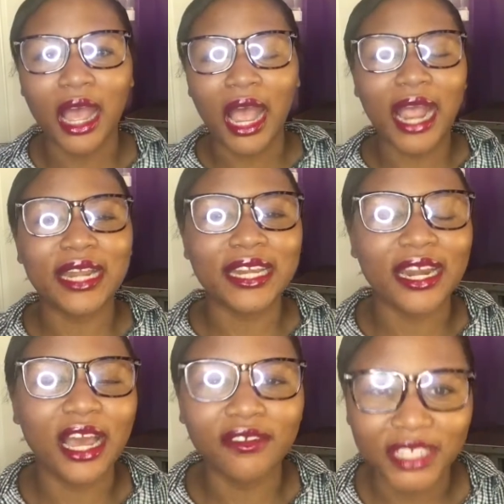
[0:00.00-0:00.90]
and then
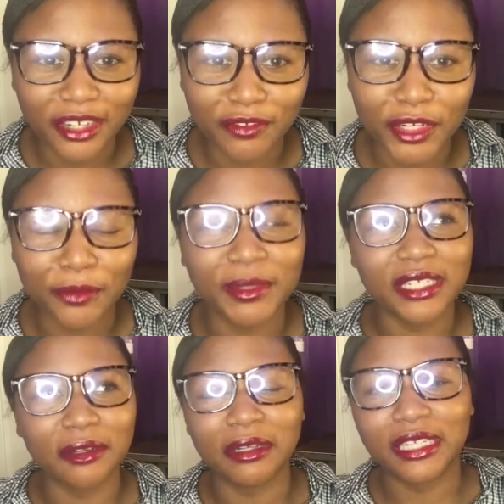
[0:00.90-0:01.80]
after the video, I'm gonna
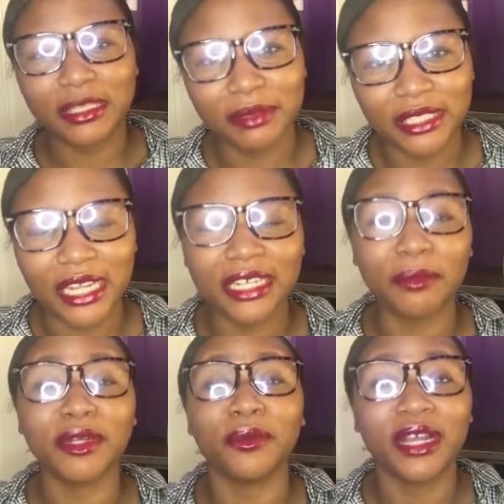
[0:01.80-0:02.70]
go explain it, and then I
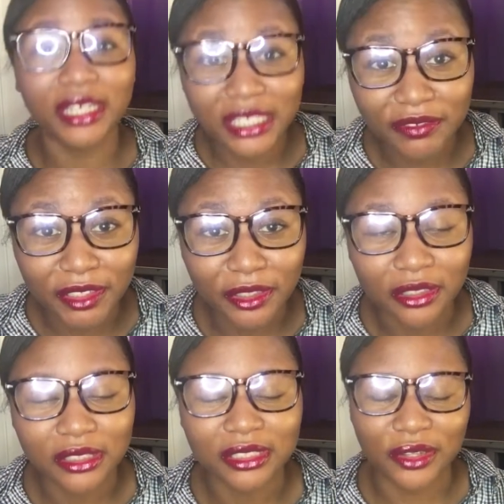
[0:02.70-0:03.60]
do our next video.
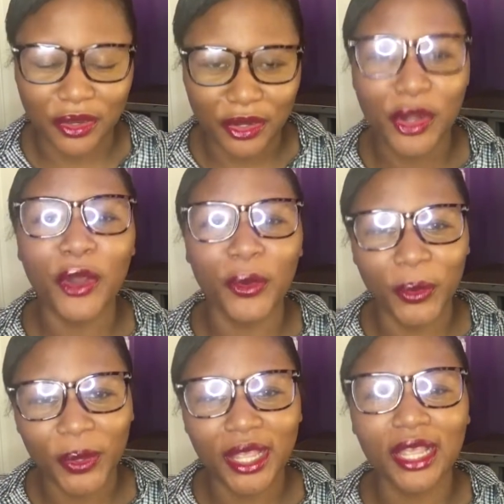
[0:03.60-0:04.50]
So I'm
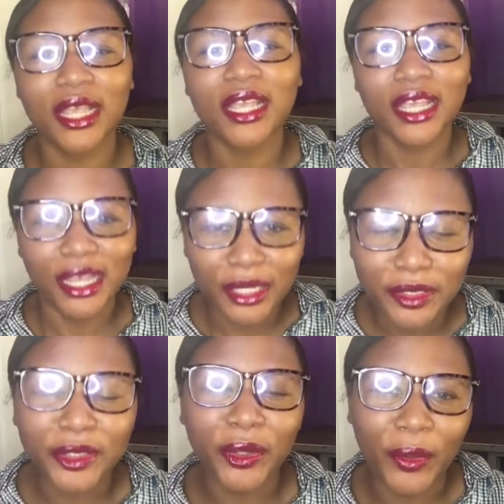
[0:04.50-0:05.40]

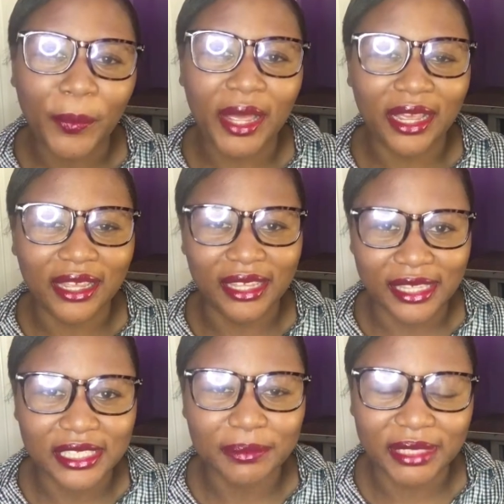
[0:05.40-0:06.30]
gonna
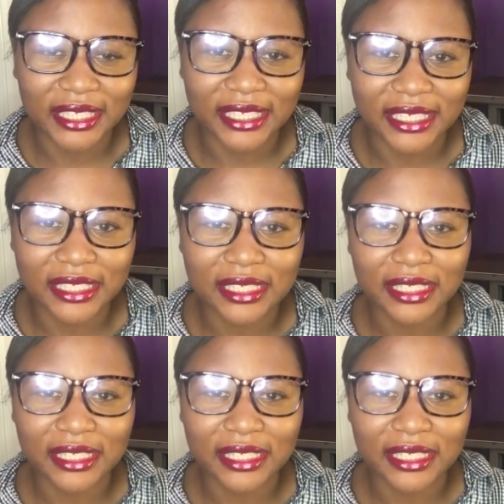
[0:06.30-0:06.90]
explain it.